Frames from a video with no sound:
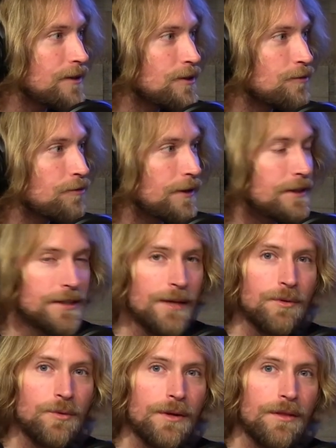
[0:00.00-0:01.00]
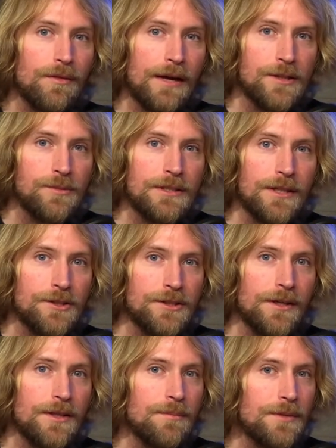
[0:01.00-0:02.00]
Okay. So, for example, with as we touched
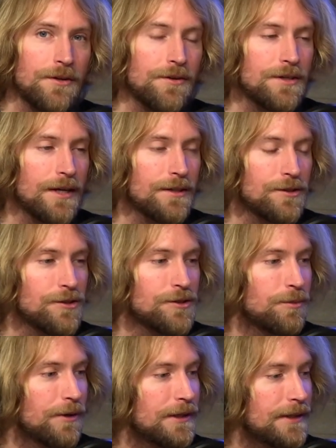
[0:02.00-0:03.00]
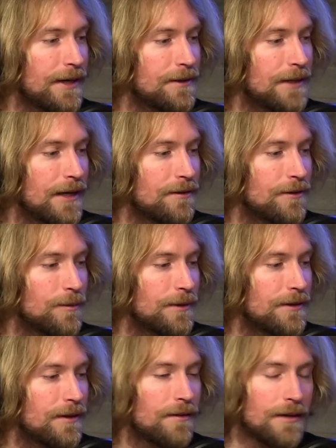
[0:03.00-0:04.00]
on the mirror test, just to break that down a little
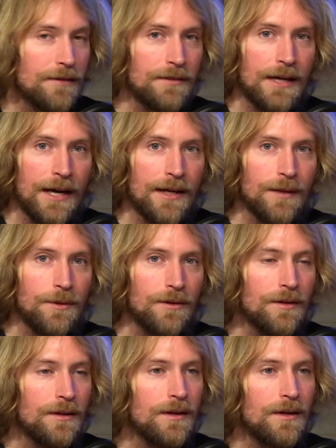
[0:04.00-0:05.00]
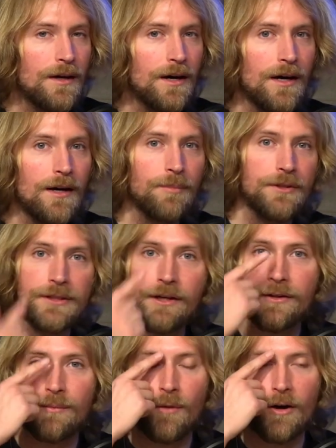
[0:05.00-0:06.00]
bit, they'll give an animal uh, a
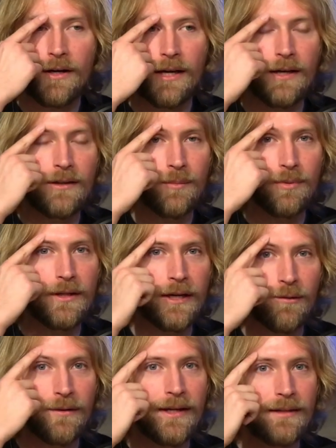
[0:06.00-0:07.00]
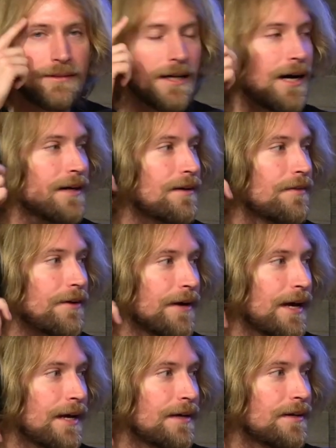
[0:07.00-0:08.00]
particular marking. They'll put like a red dot on their
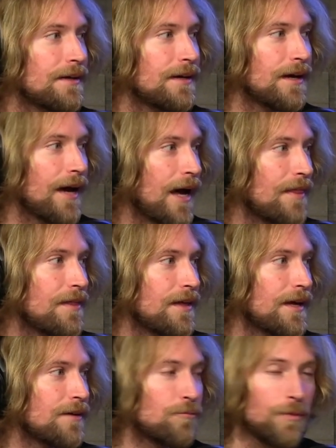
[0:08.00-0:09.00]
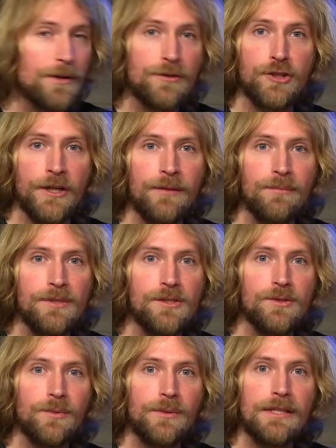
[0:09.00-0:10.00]
head, and then with
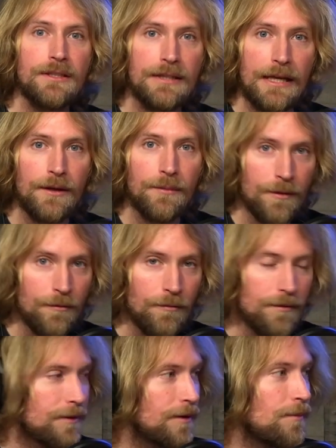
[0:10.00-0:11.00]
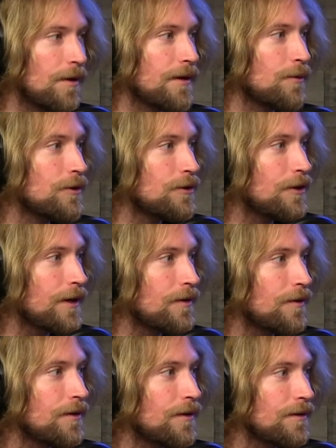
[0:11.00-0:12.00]
chimps, we the, the the monkey will look in
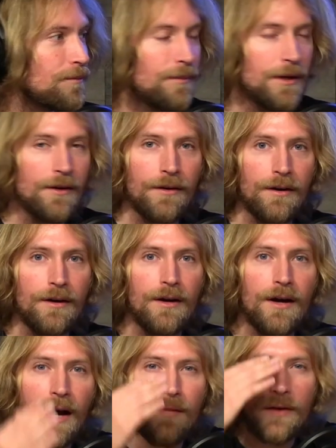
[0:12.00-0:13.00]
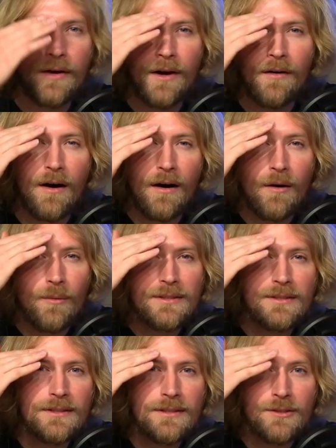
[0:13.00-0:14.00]
the mirror and then go, "Oh,
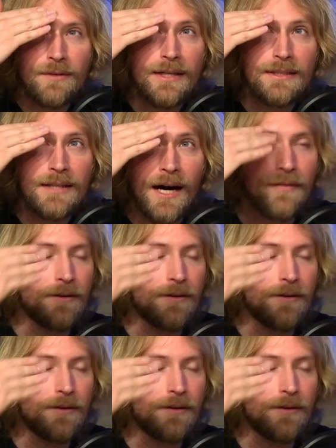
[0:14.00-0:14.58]
what's this red dot?"